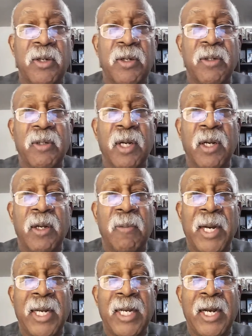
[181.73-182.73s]
here
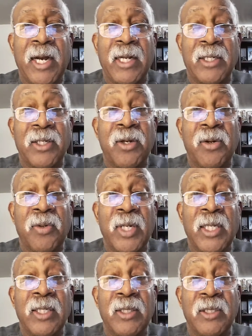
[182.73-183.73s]
uh, by God to go
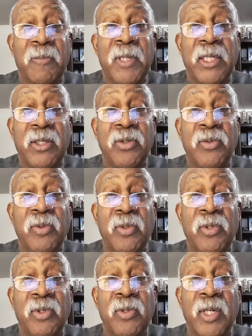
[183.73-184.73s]
and speak to
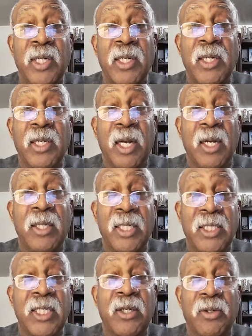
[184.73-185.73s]
to uh,
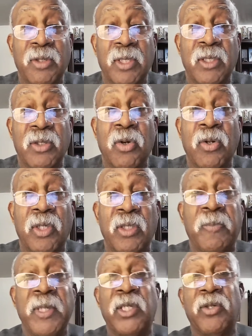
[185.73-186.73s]
Ezekiel is going
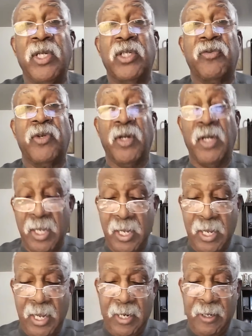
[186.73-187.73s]
to speak to Israel,
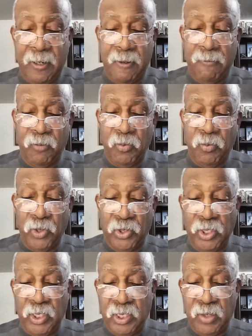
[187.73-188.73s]
and uh, we
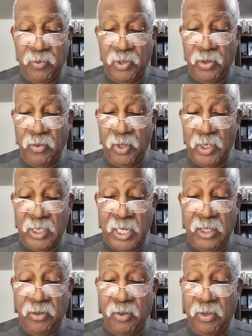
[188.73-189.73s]
want you to see what the Lord is
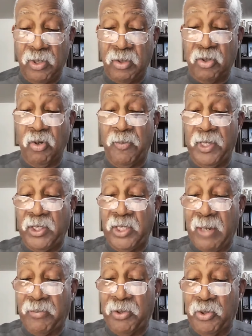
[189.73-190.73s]
saying to us. So it's going to be in
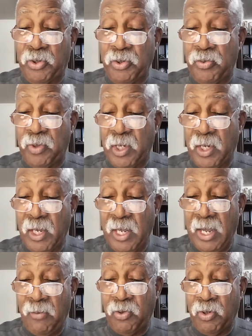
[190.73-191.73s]
chapter two,
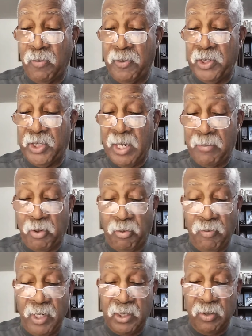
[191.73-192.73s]
and we're going to be in chapter
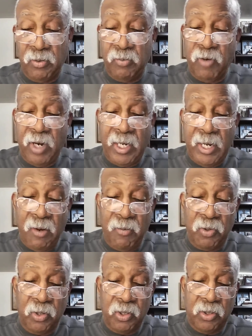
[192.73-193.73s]
three. So right
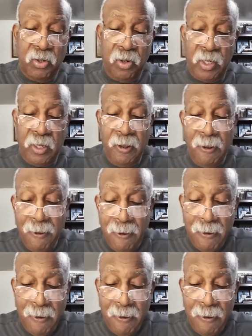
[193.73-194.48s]
now we're going to start